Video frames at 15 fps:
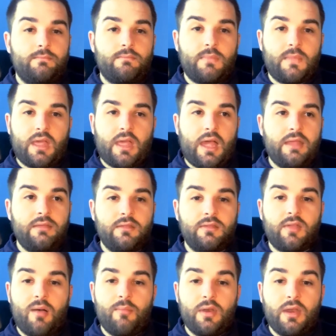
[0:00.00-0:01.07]
kind of
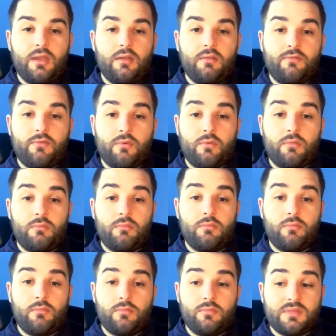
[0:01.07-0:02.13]
dominated for
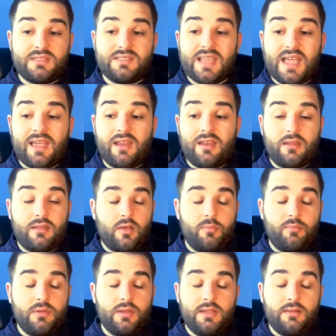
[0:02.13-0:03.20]

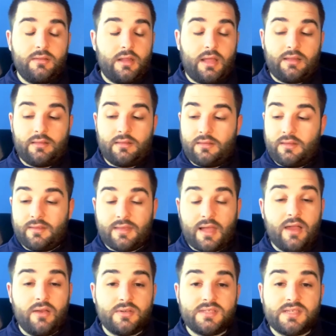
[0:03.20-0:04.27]
the
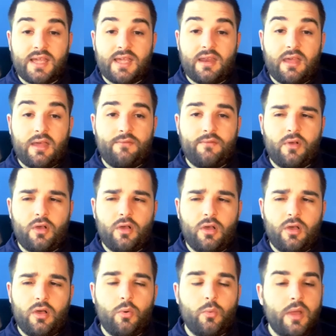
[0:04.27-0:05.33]
entire second half
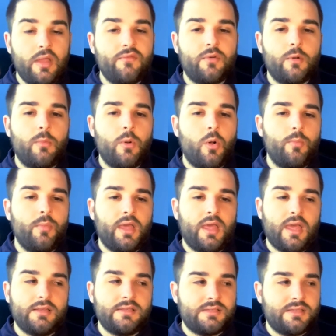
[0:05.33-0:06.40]
away from home
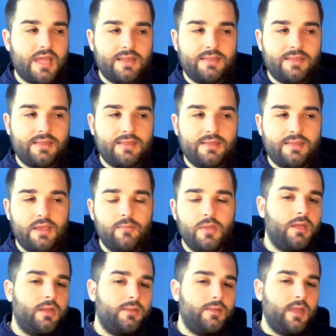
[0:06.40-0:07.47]
against that team.
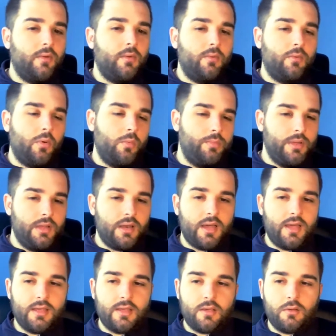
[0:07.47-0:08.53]
They will be like,